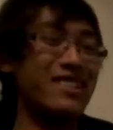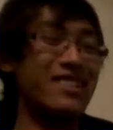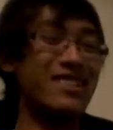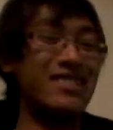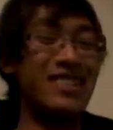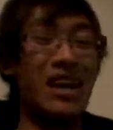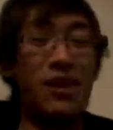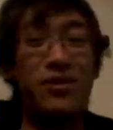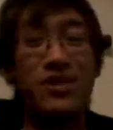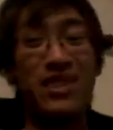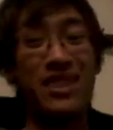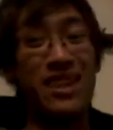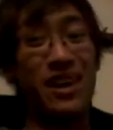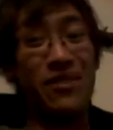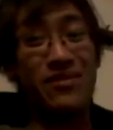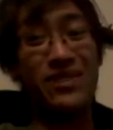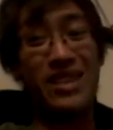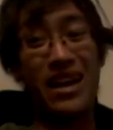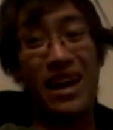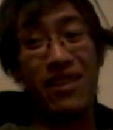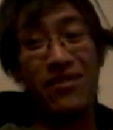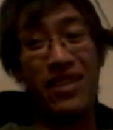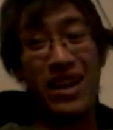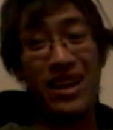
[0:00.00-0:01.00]
Because I would love
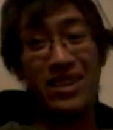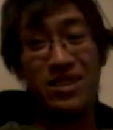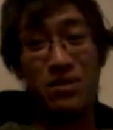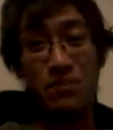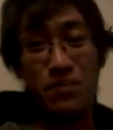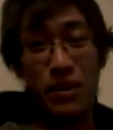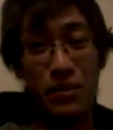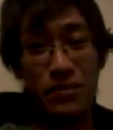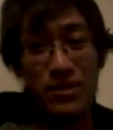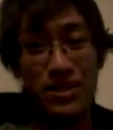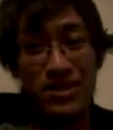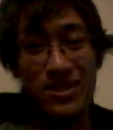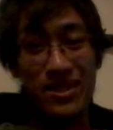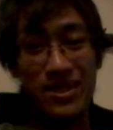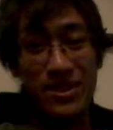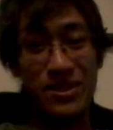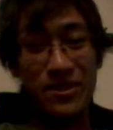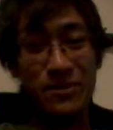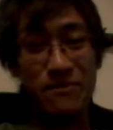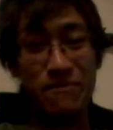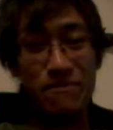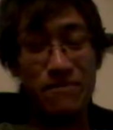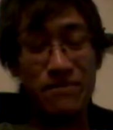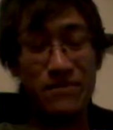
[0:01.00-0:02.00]
to have that as a bumper
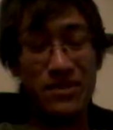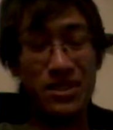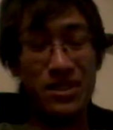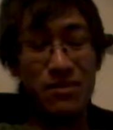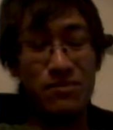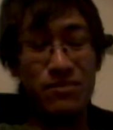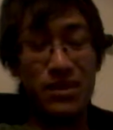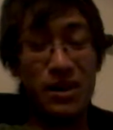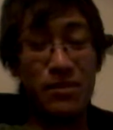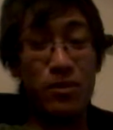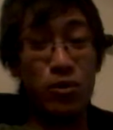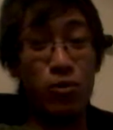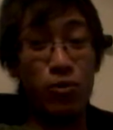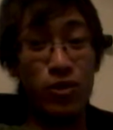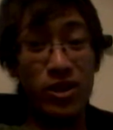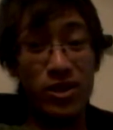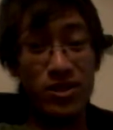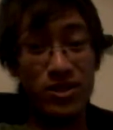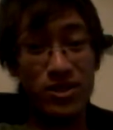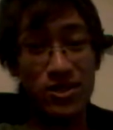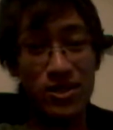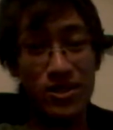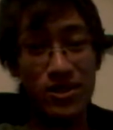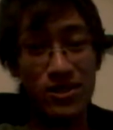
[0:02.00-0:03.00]
sticker. But I'm a
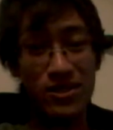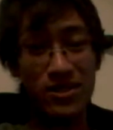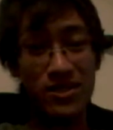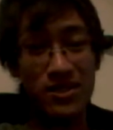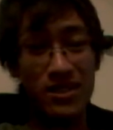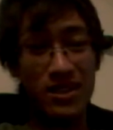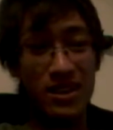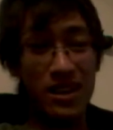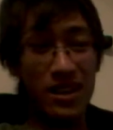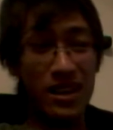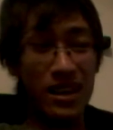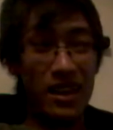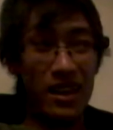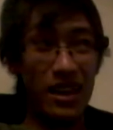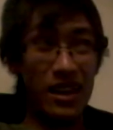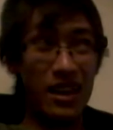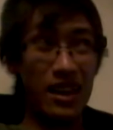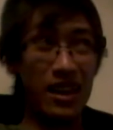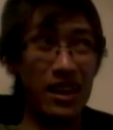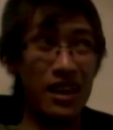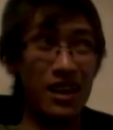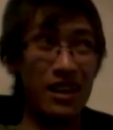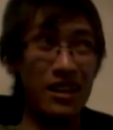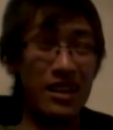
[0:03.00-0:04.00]
realtor,
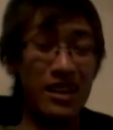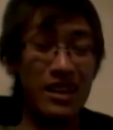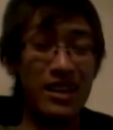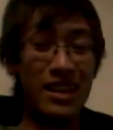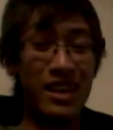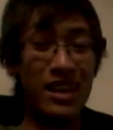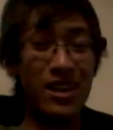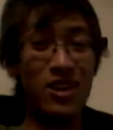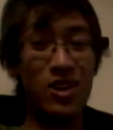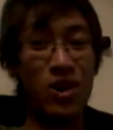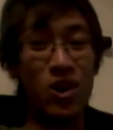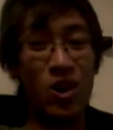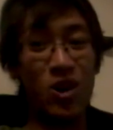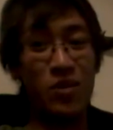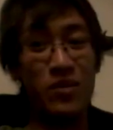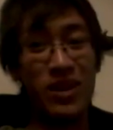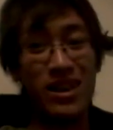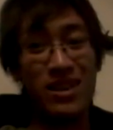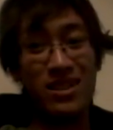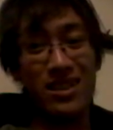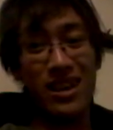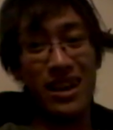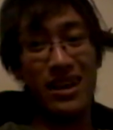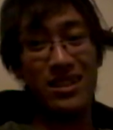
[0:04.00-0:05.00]
and I can't call
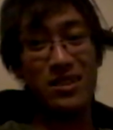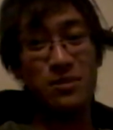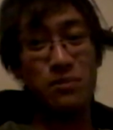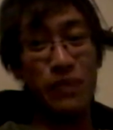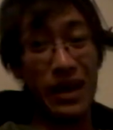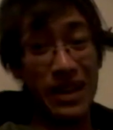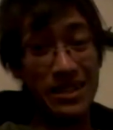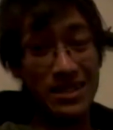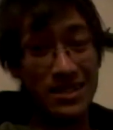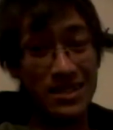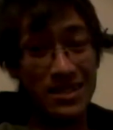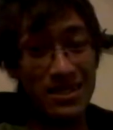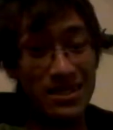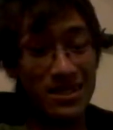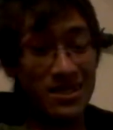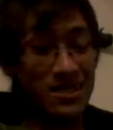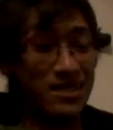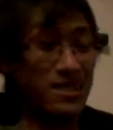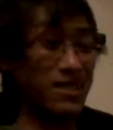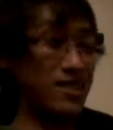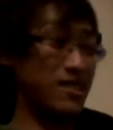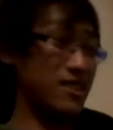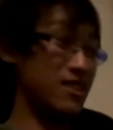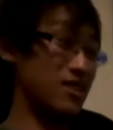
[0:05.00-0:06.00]
my clients peasants.
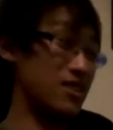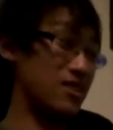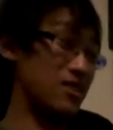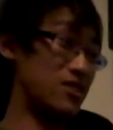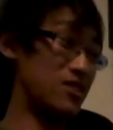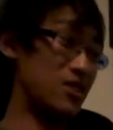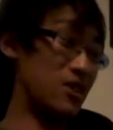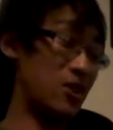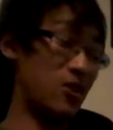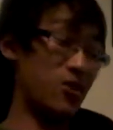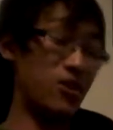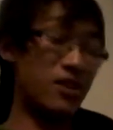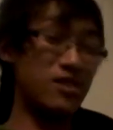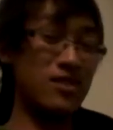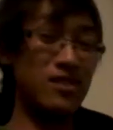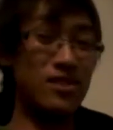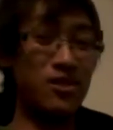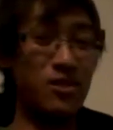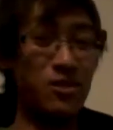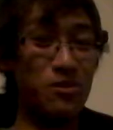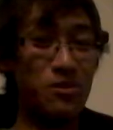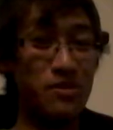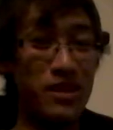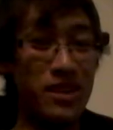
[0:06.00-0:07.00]
So that's a
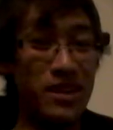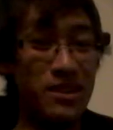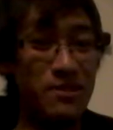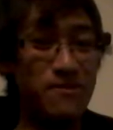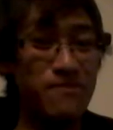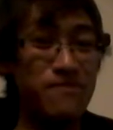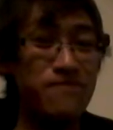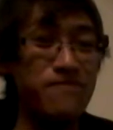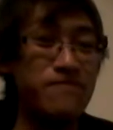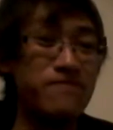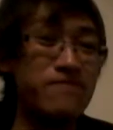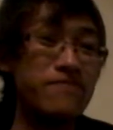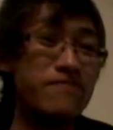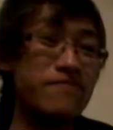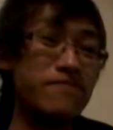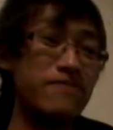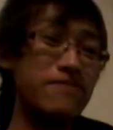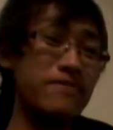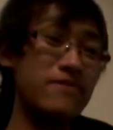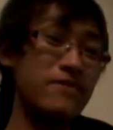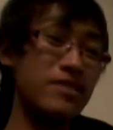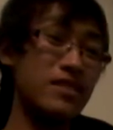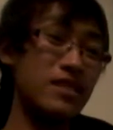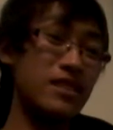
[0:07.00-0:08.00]
little mean.
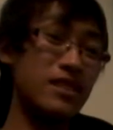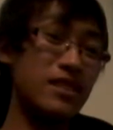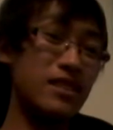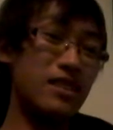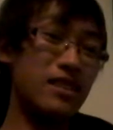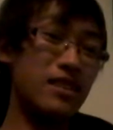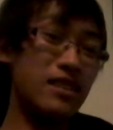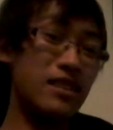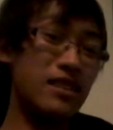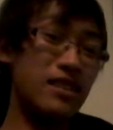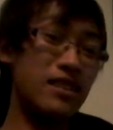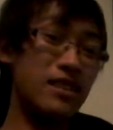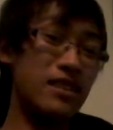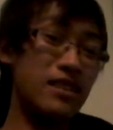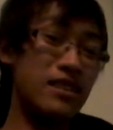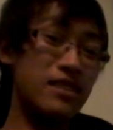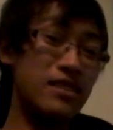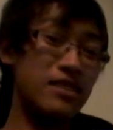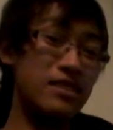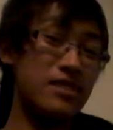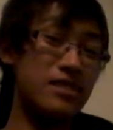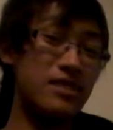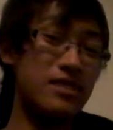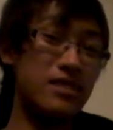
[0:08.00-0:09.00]

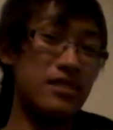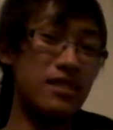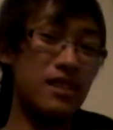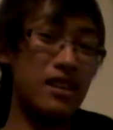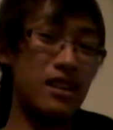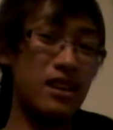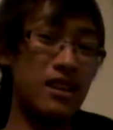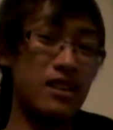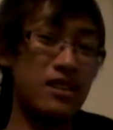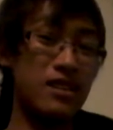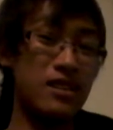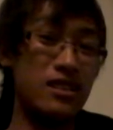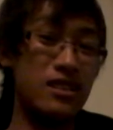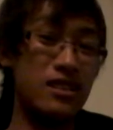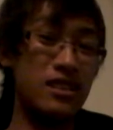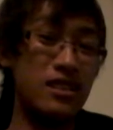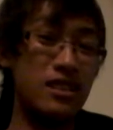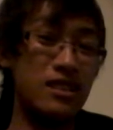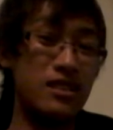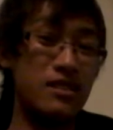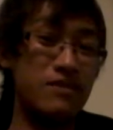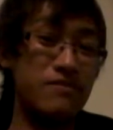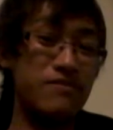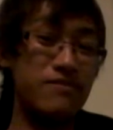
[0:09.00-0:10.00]
And yeah,
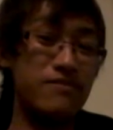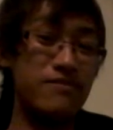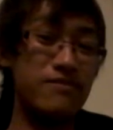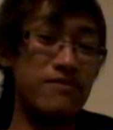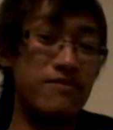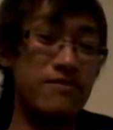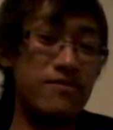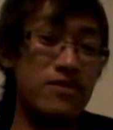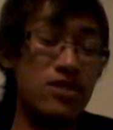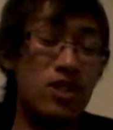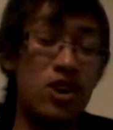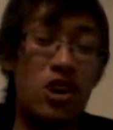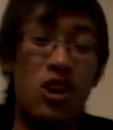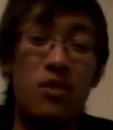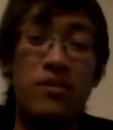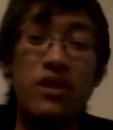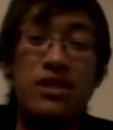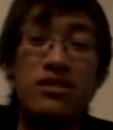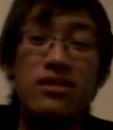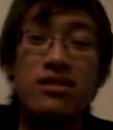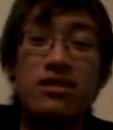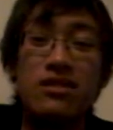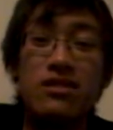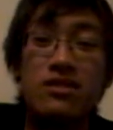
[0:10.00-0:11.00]

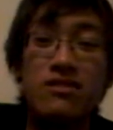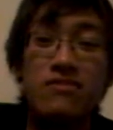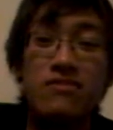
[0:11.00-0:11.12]
comment